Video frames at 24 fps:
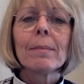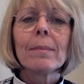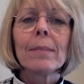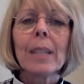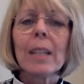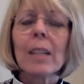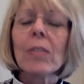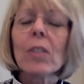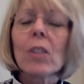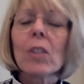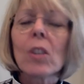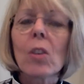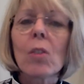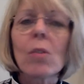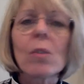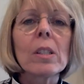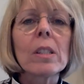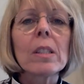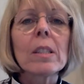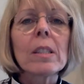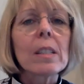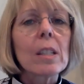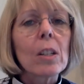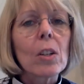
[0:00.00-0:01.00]
Even though
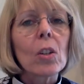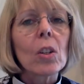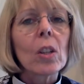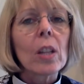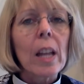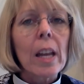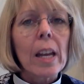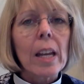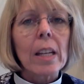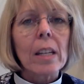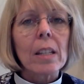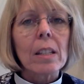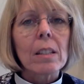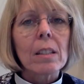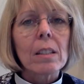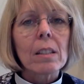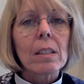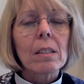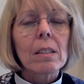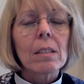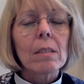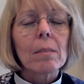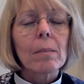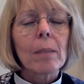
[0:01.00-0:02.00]
it's still
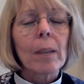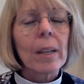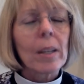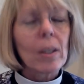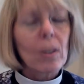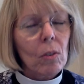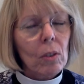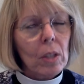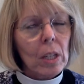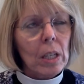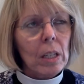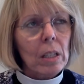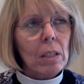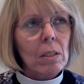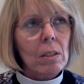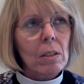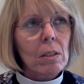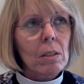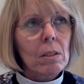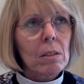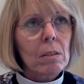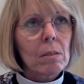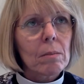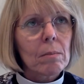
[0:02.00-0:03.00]
Lent, I know it
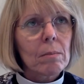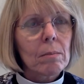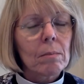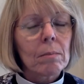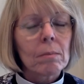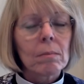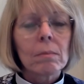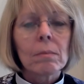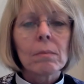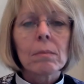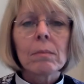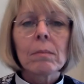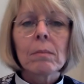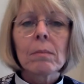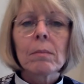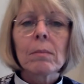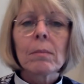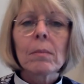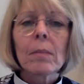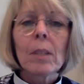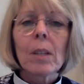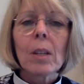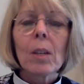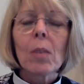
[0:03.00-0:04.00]
is.
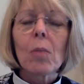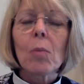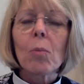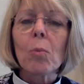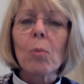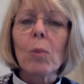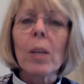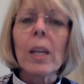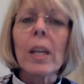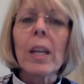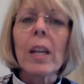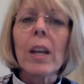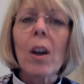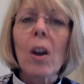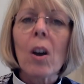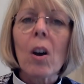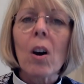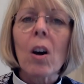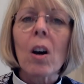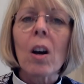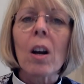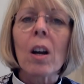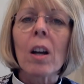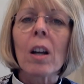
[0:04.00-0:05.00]
We
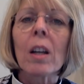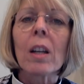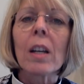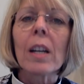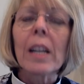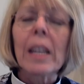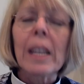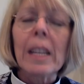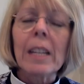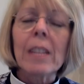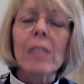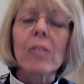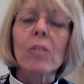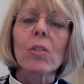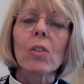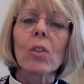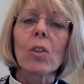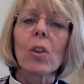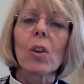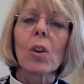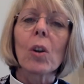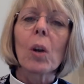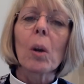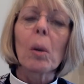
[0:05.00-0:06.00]
are
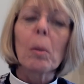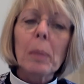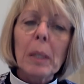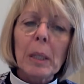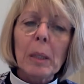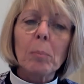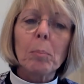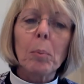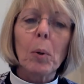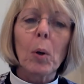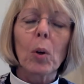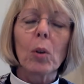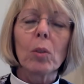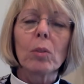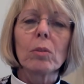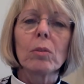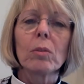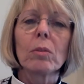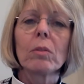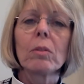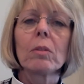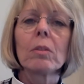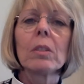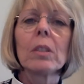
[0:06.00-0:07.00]
Easter people.
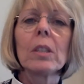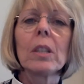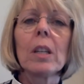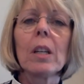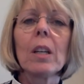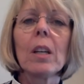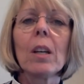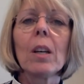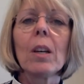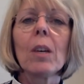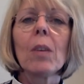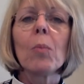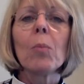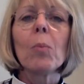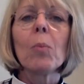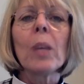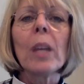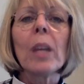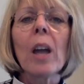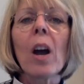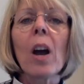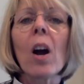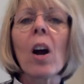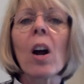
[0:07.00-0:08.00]
We
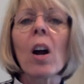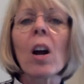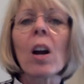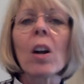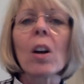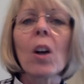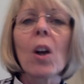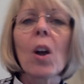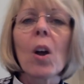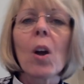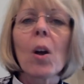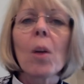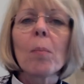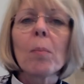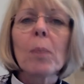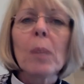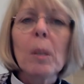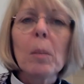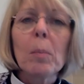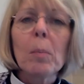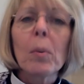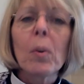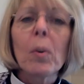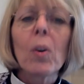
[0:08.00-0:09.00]
are
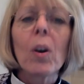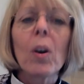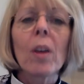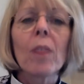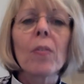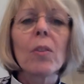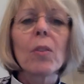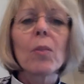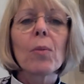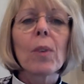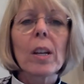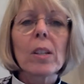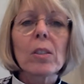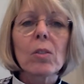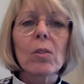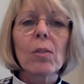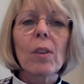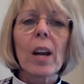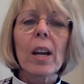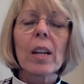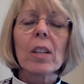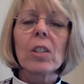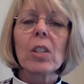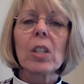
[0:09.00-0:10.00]
people of the
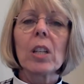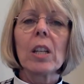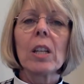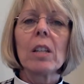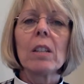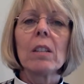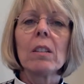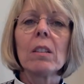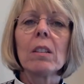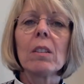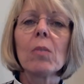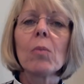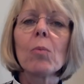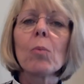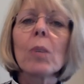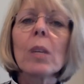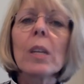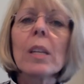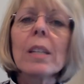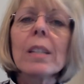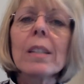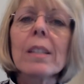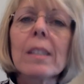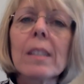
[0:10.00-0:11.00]
resurrection.
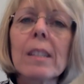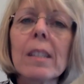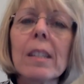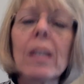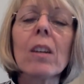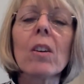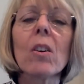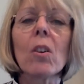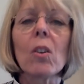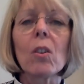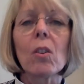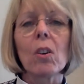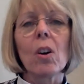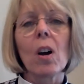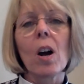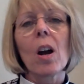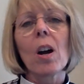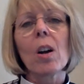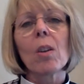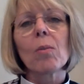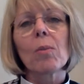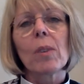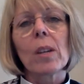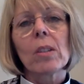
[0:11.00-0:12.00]
We still
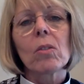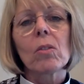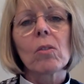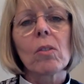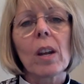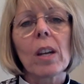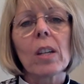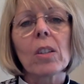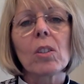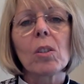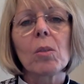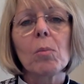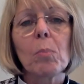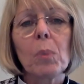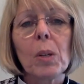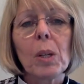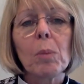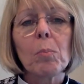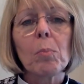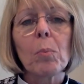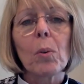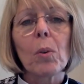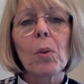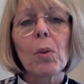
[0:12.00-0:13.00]
are resurrection
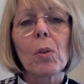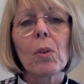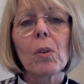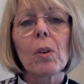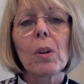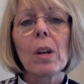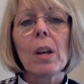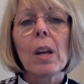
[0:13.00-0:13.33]
people.